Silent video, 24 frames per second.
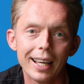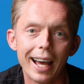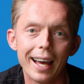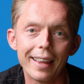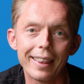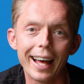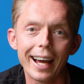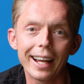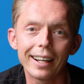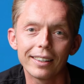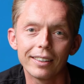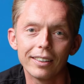
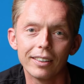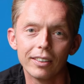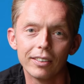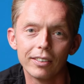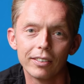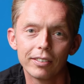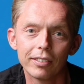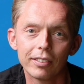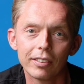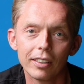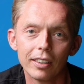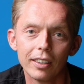And that
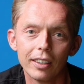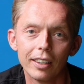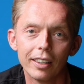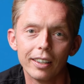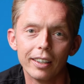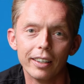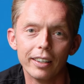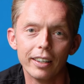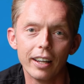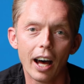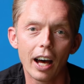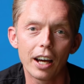is
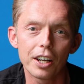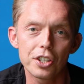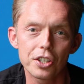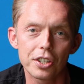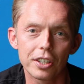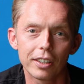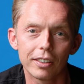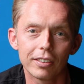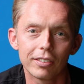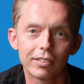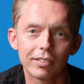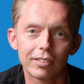
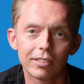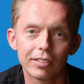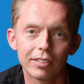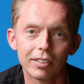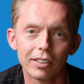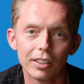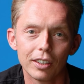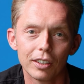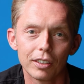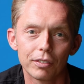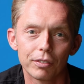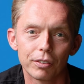nauseous
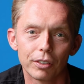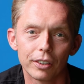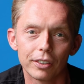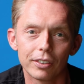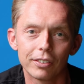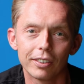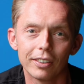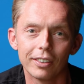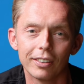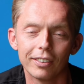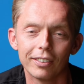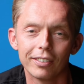
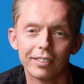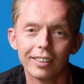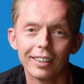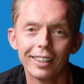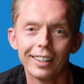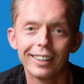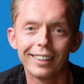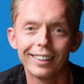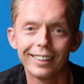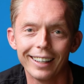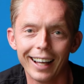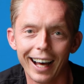versus
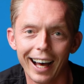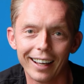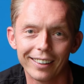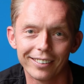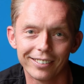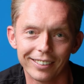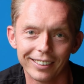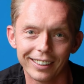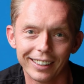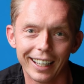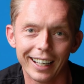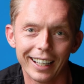
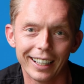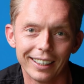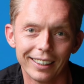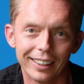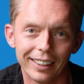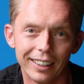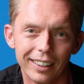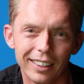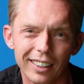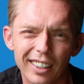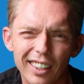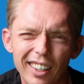
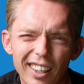nauseated.